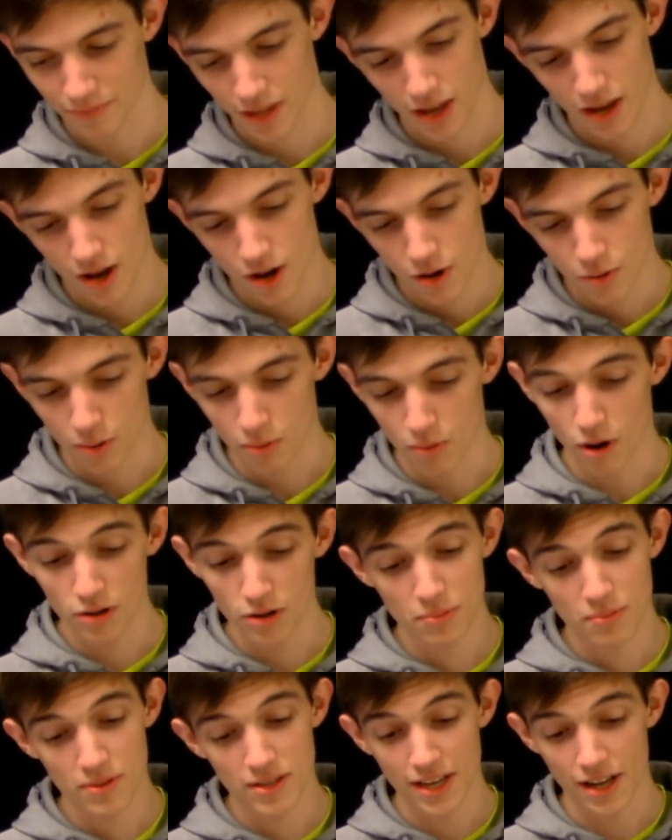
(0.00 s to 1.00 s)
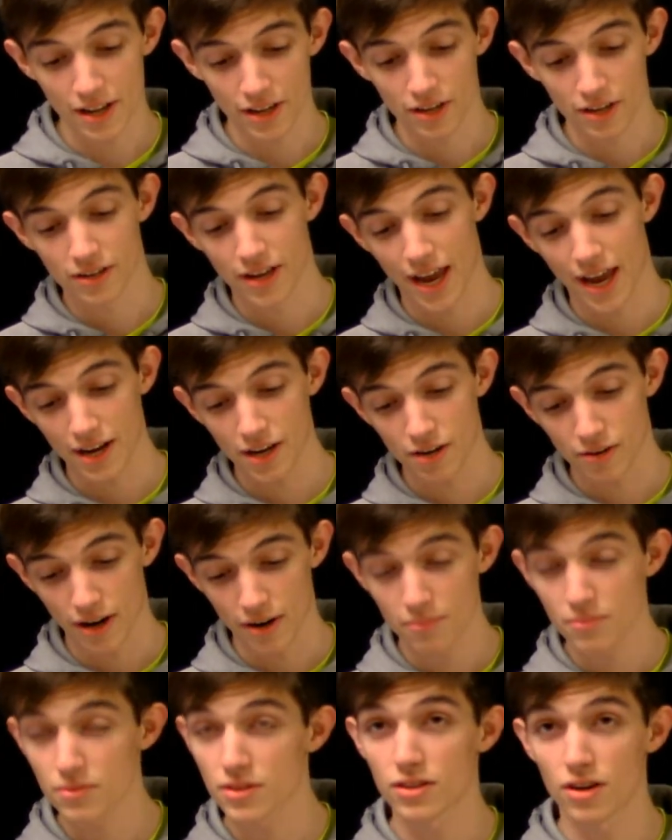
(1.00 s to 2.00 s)
We will also be selling
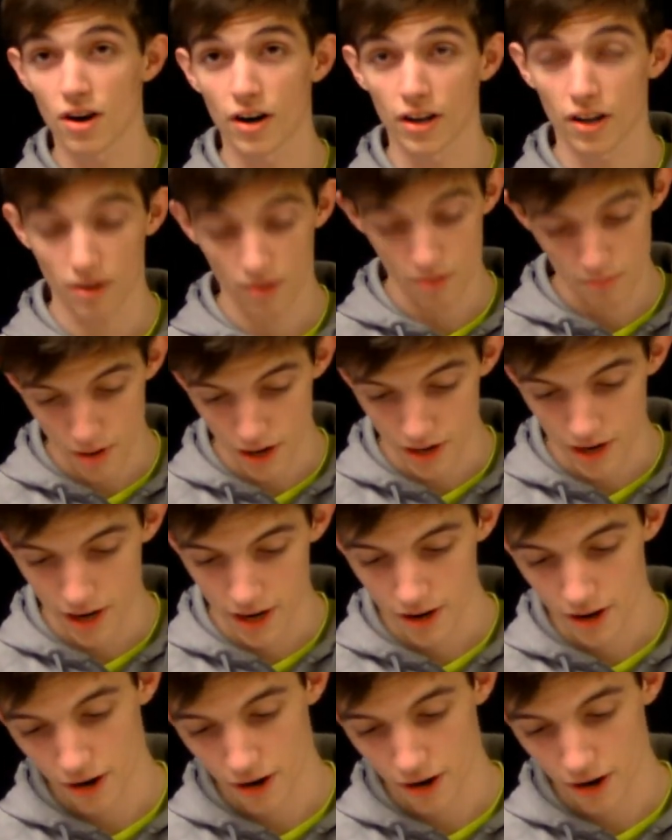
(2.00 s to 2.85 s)
candygrams starting Monday,